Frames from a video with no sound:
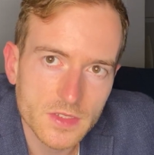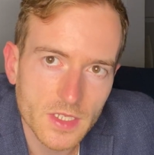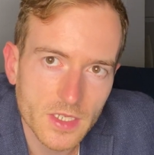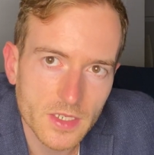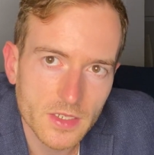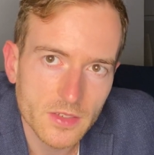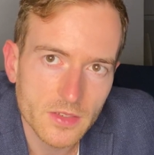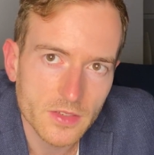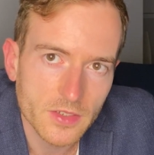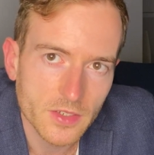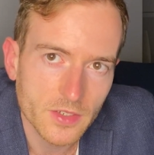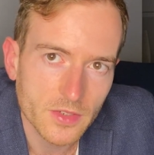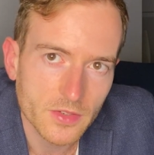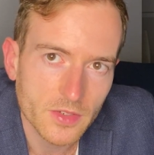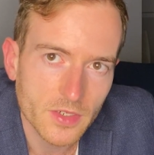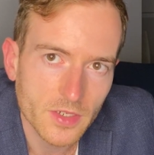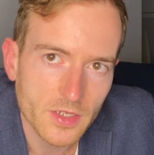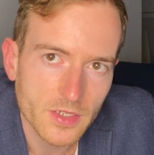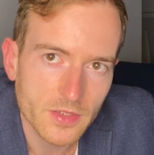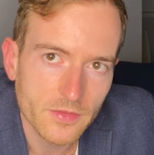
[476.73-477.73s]
that, you know,
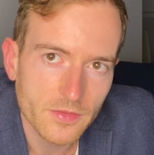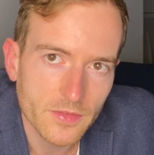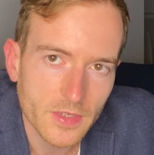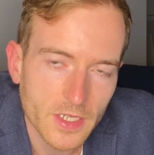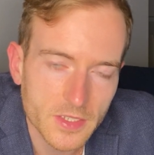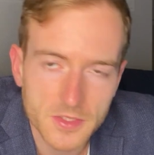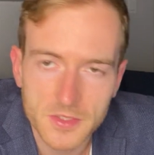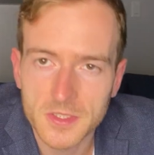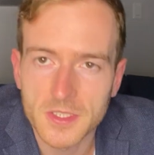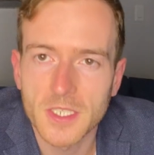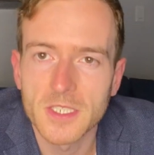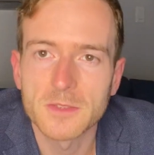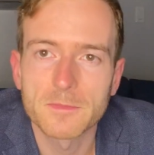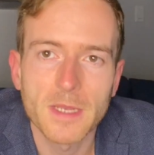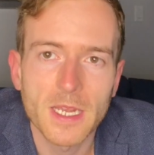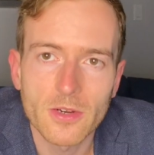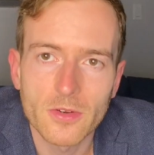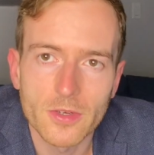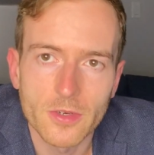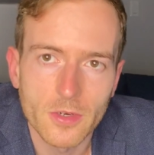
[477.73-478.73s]
kind of exercise
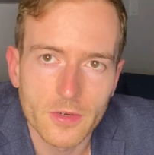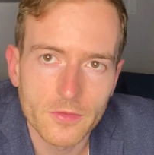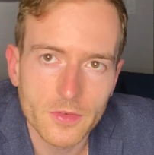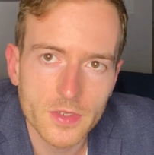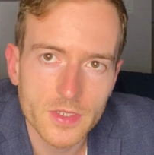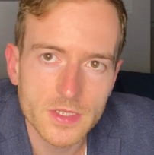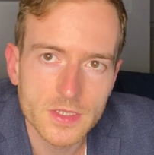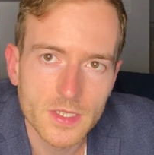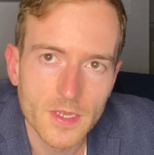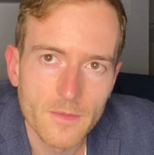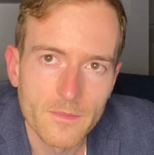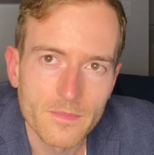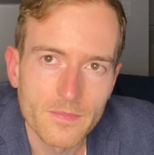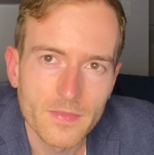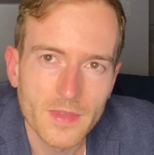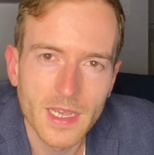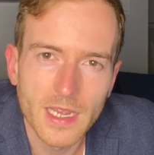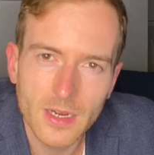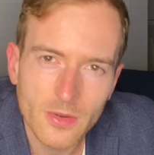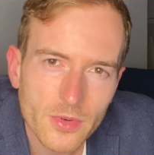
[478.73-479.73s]
power over us.
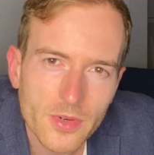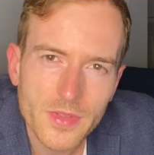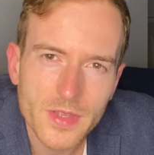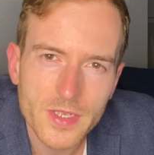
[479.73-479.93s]
How are